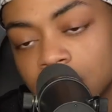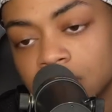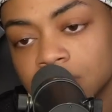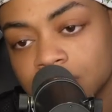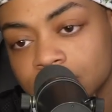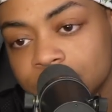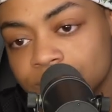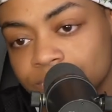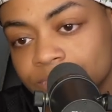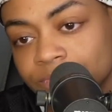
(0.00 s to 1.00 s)
You've really been
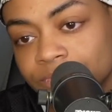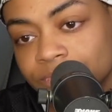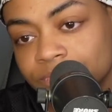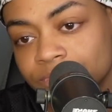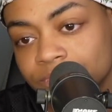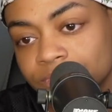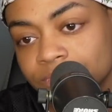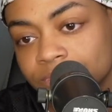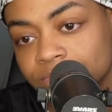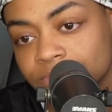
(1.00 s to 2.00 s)
consistent with your Gap
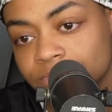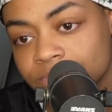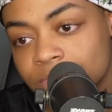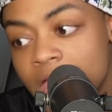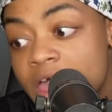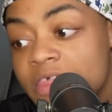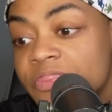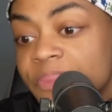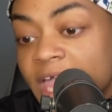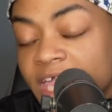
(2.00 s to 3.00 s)
branding. You have
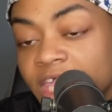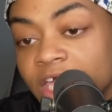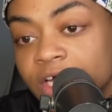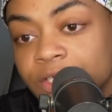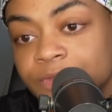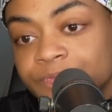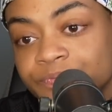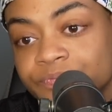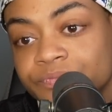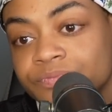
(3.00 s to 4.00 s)
that. Thank you. you.
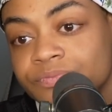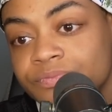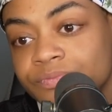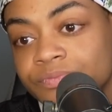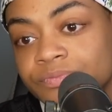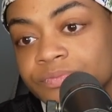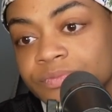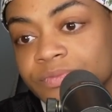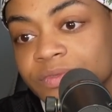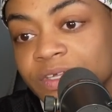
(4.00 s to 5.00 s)
Everything
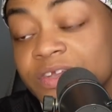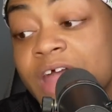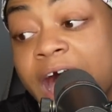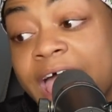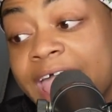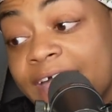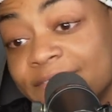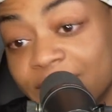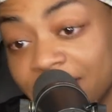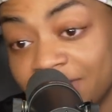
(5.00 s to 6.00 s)
Not
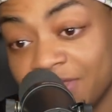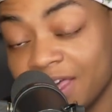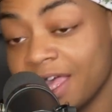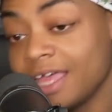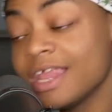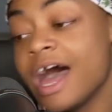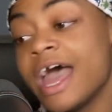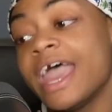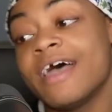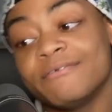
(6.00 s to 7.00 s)
everything. Not everything.
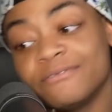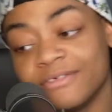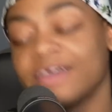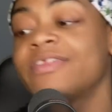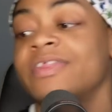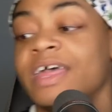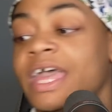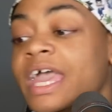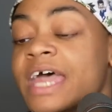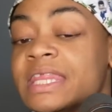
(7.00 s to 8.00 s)
Not
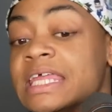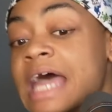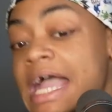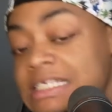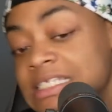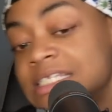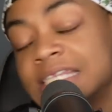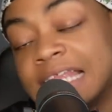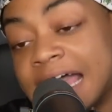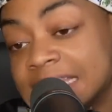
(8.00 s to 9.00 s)
everything. And then actually, these are
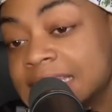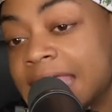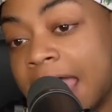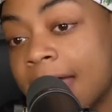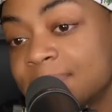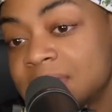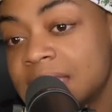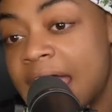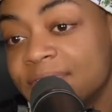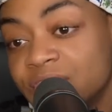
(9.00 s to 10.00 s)
the last gaps
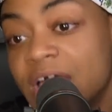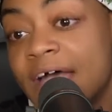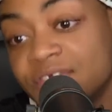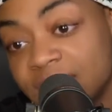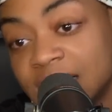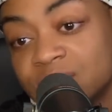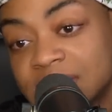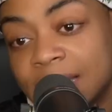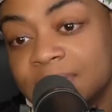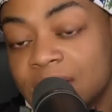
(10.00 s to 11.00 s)
after after next
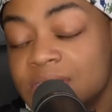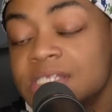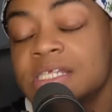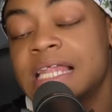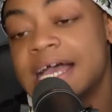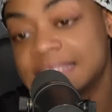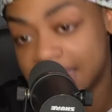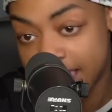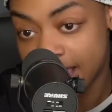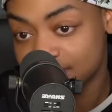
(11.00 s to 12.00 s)
week's episode. These are the last
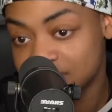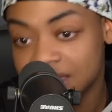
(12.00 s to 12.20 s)
gaps.